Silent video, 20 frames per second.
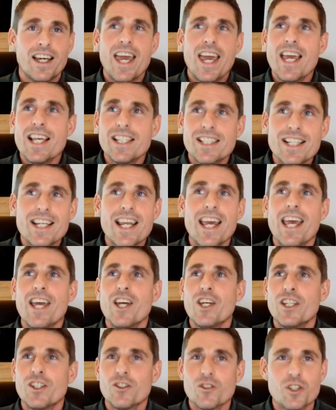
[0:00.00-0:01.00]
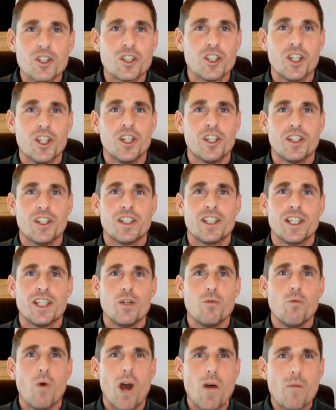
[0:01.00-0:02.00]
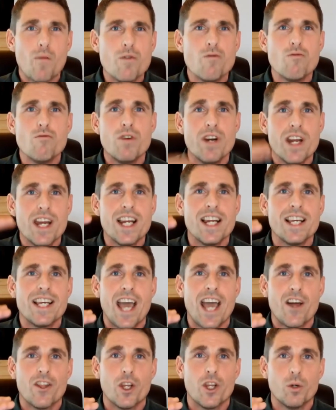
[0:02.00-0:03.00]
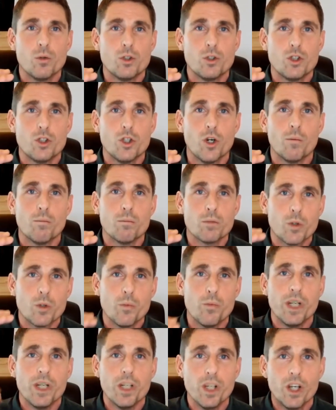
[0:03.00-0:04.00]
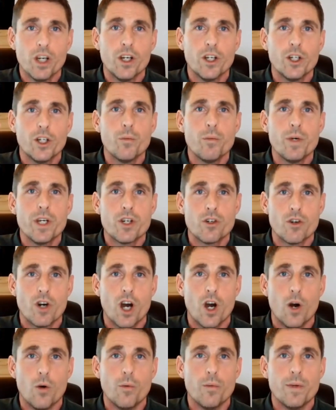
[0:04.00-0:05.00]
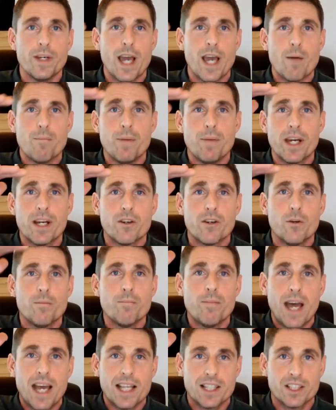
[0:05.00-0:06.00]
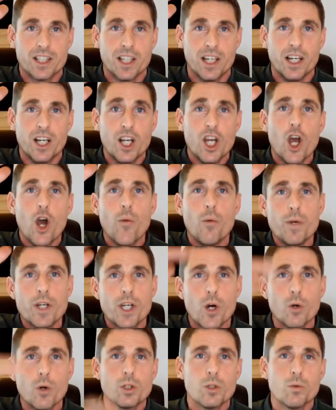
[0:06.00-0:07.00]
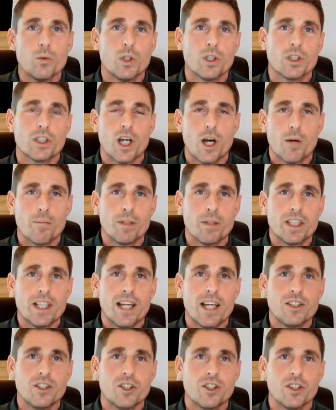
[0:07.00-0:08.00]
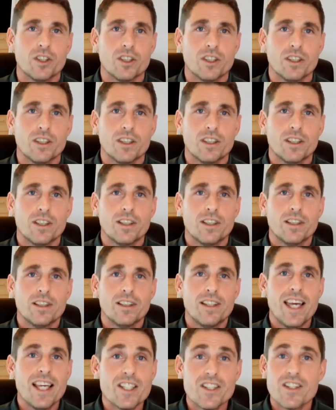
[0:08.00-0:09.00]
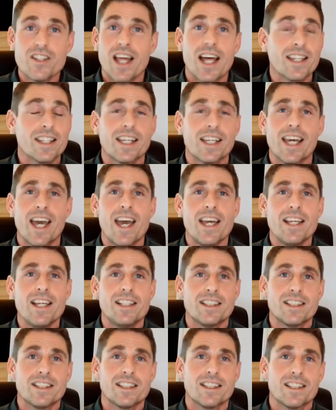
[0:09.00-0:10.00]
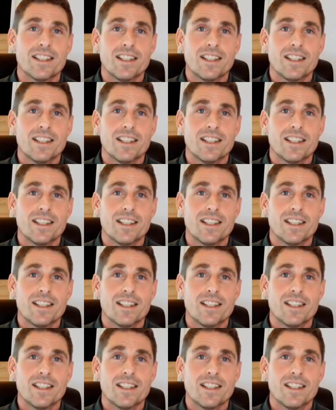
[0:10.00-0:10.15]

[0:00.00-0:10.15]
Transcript: Isn't it in uncertainty where we really get those jumps and we learn and we grow and we get bigger and better and we go towards our potential? Isn't that the case?